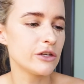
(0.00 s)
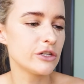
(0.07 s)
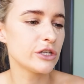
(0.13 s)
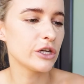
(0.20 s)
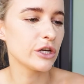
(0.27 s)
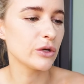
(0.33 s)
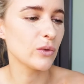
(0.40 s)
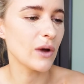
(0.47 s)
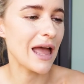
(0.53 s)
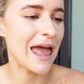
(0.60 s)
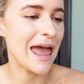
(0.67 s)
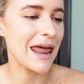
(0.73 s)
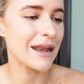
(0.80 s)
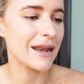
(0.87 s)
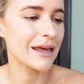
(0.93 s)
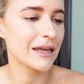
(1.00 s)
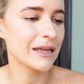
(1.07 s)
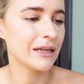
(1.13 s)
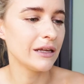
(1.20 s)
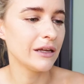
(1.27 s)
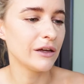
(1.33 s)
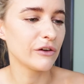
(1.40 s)
2N
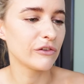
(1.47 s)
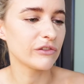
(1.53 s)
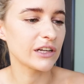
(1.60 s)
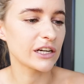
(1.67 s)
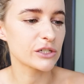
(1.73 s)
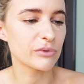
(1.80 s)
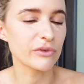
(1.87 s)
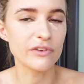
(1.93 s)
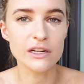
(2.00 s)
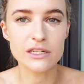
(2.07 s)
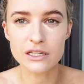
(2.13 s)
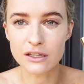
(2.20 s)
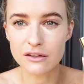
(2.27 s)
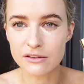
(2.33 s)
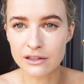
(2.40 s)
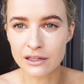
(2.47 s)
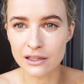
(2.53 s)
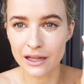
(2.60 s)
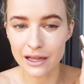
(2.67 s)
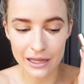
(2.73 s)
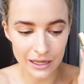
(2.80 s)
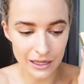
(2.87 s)
Flash Perfector
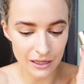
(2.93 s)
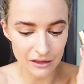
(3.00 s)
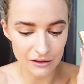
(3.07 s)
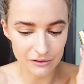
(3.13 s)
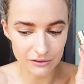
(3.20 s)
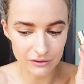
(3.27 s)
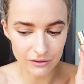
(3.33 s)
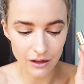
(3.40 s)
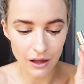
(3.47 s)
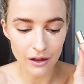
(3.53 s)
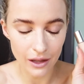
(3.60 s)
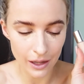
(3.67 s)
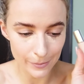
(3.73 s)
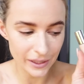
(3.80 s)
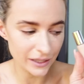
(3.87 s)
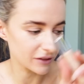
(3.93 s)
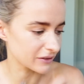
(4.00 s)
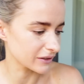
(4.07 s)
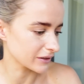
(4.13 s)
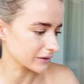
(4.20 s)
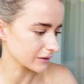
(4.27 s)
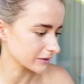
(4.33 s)
Concealer. It is
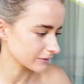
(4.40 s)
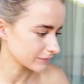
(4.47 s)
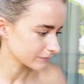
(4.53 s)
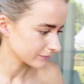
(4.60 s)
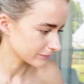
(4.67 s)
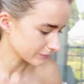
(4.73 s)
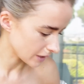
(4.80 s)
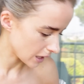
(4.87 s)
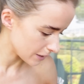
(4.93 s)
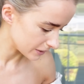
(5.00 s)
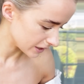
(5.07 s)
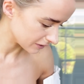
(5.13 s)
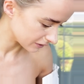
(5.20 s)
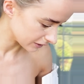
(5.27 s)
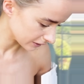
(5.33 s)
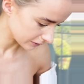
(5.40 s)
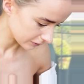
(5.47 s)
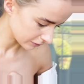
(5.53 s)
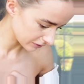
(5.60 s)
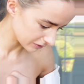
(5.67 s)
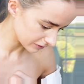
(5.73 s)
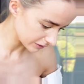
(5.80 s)
amazing, amazing,
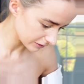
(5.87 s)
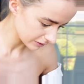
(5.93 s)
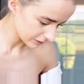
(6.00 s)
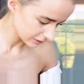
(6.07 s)
honestly.